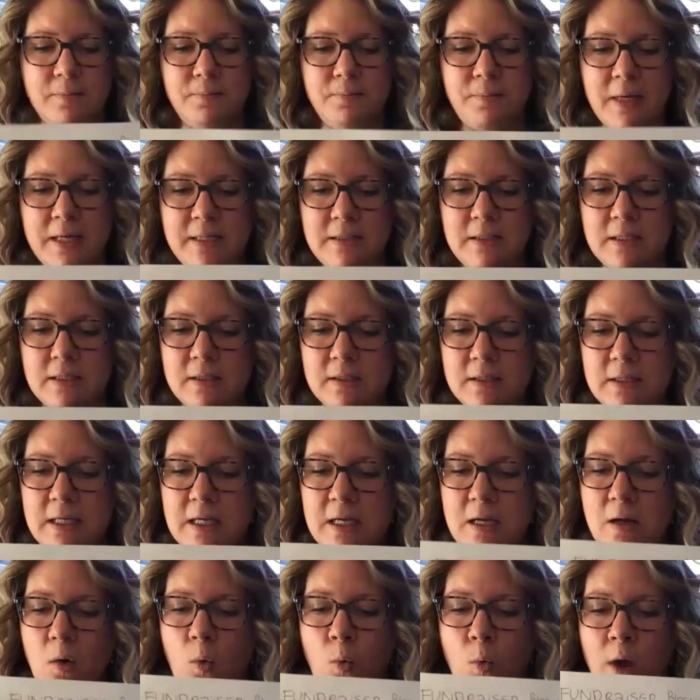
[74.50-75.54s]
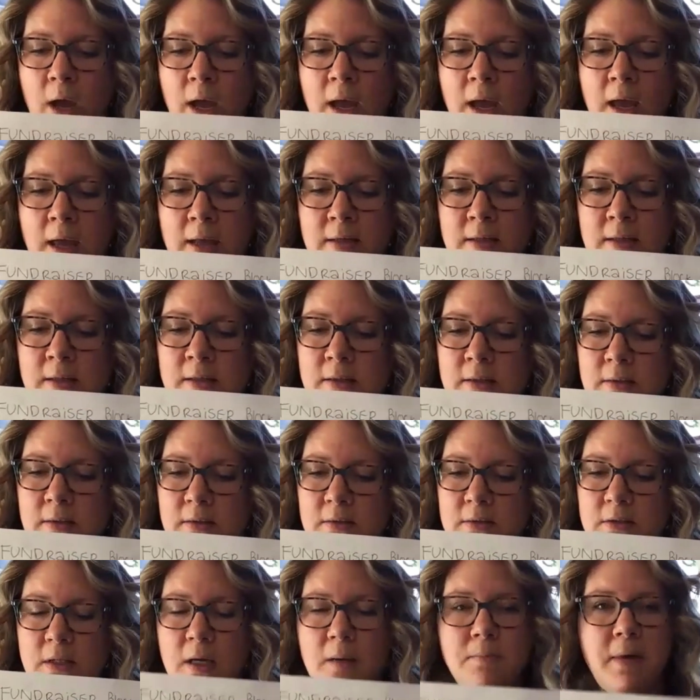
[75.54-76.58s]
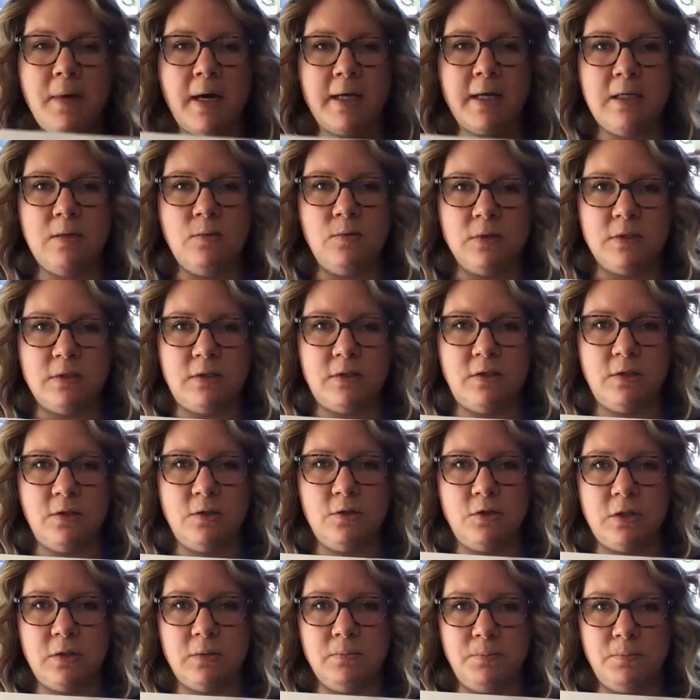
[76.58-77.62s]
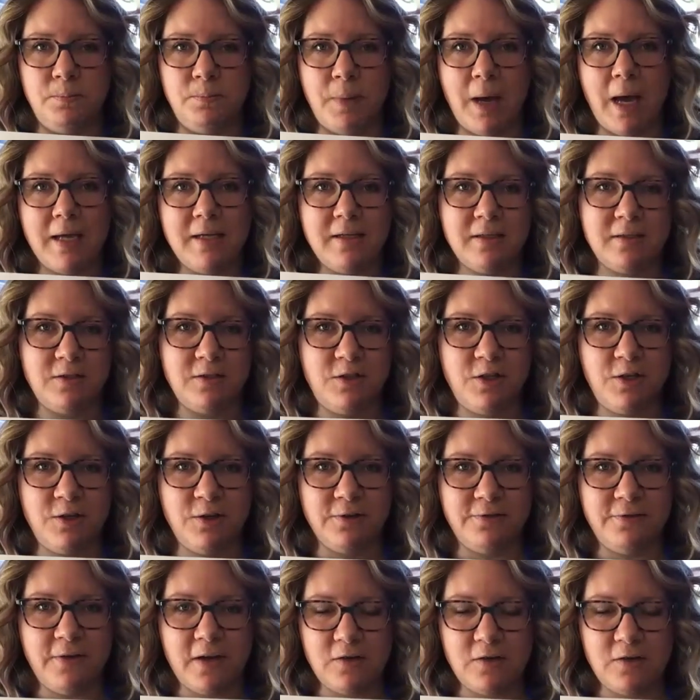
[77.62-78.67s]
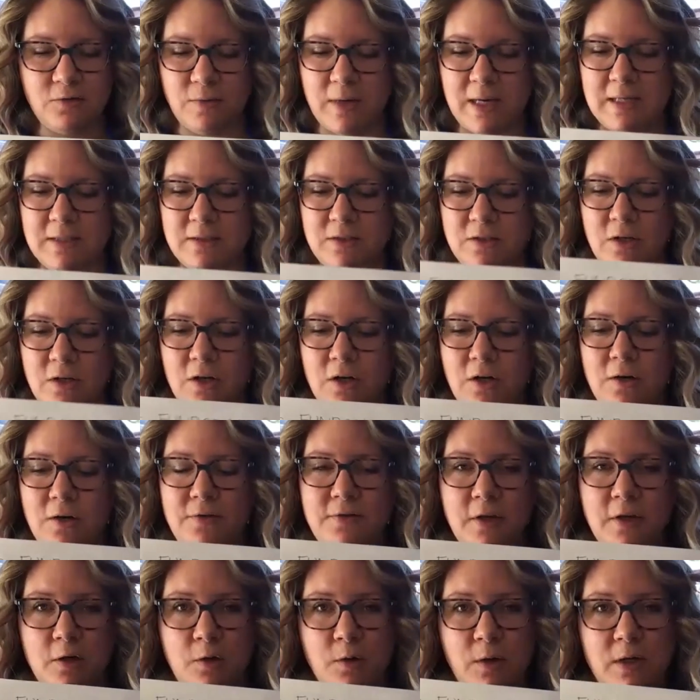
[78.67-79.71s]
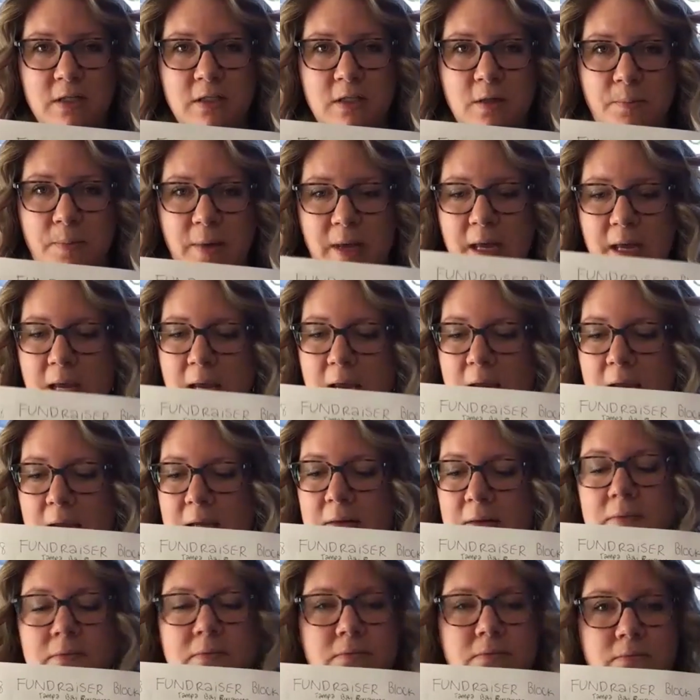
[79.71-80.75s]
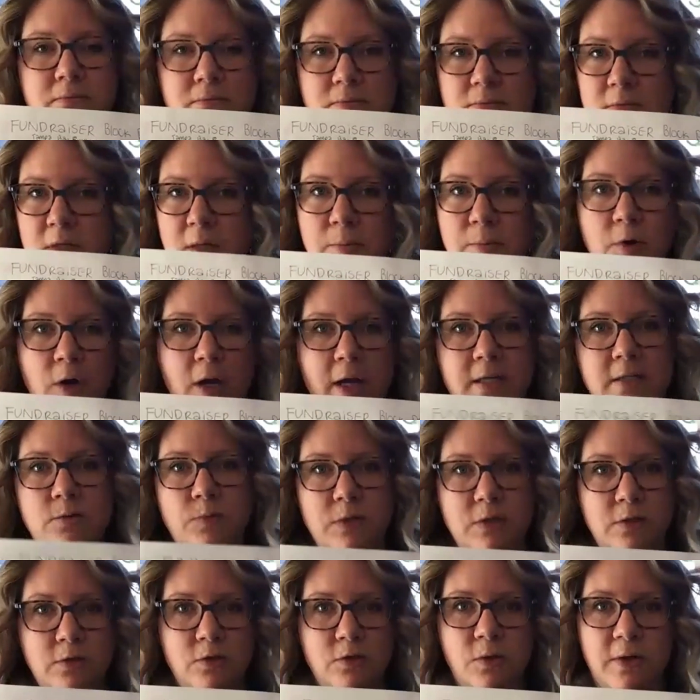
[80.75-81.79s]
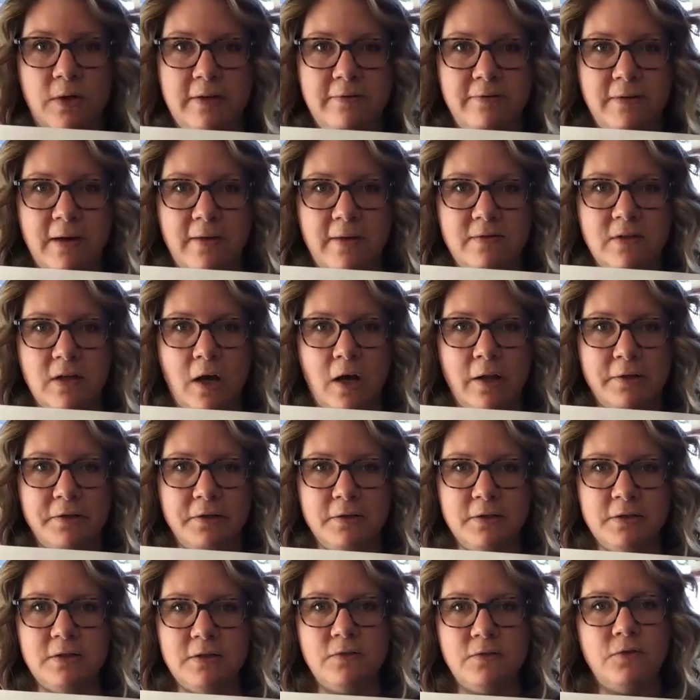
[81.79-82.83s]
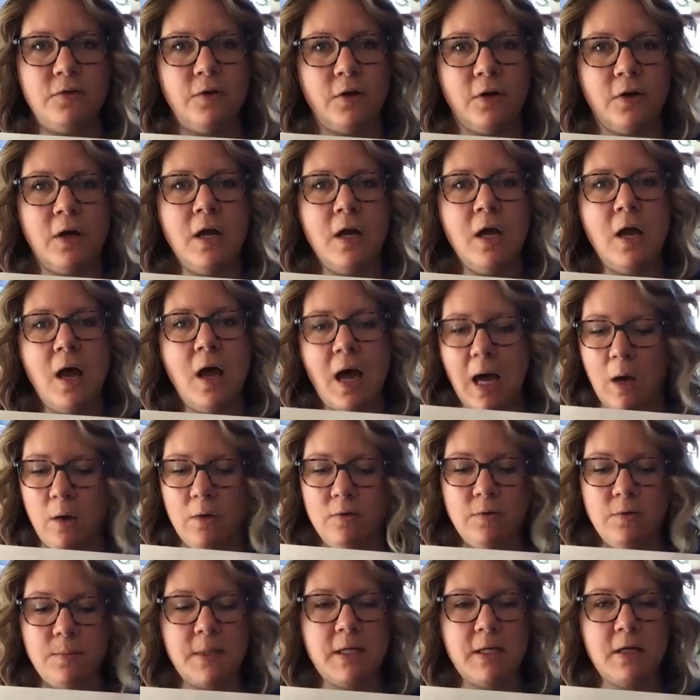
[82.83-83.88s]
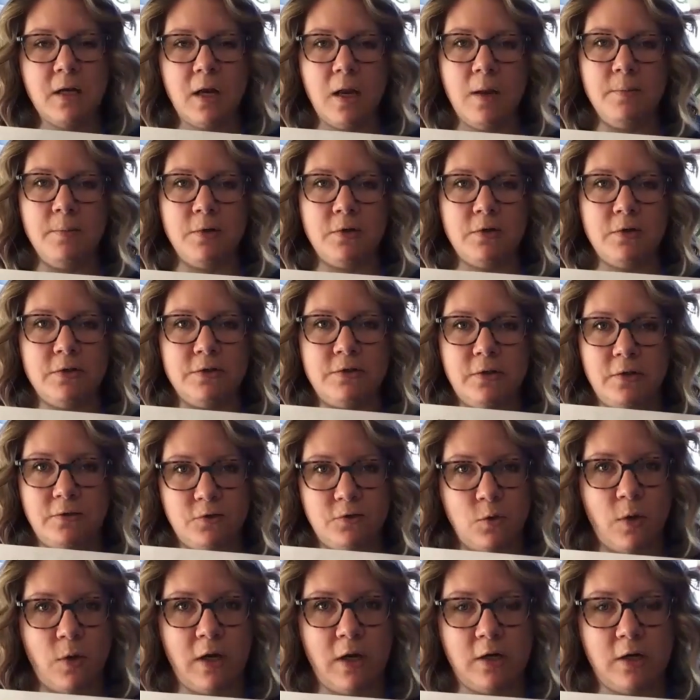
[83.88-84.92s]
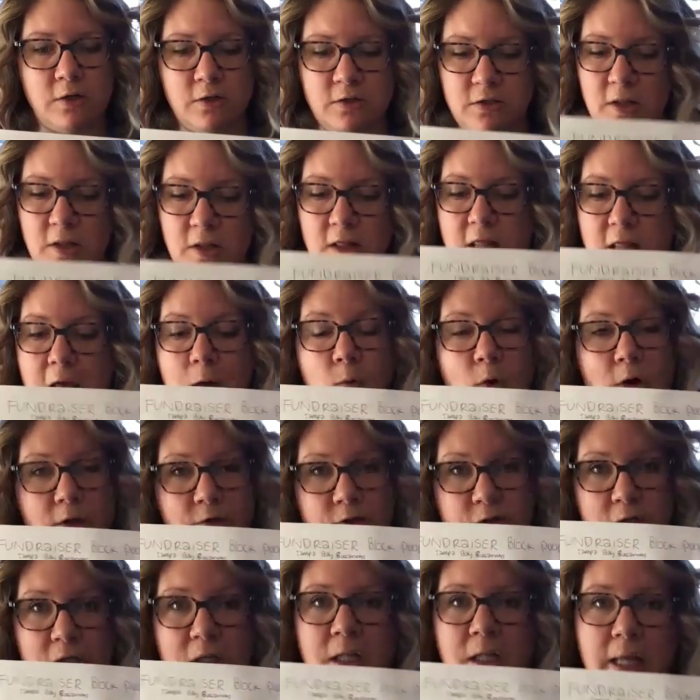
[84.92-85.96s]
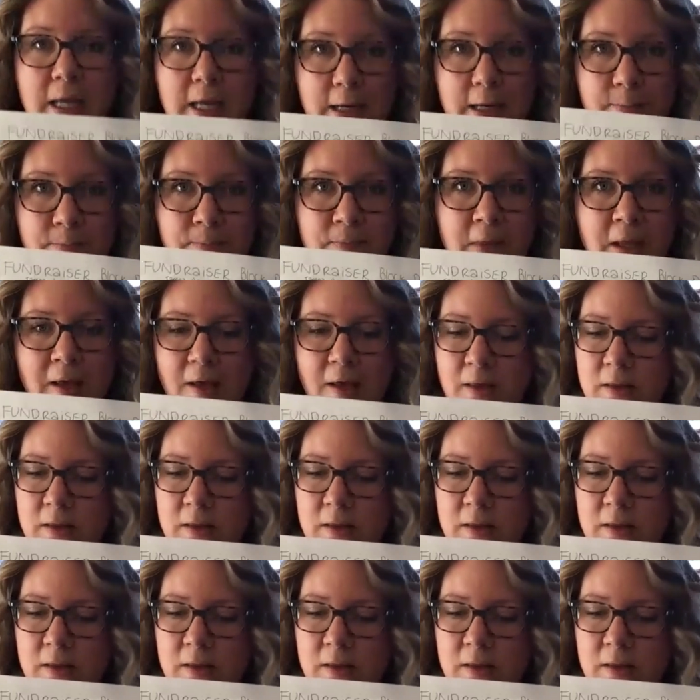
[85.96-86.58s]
Basically, when somebody wants to buy into your fundraiser, they're going to pay the price. We do $25 for however many numbers of squares they want to claim.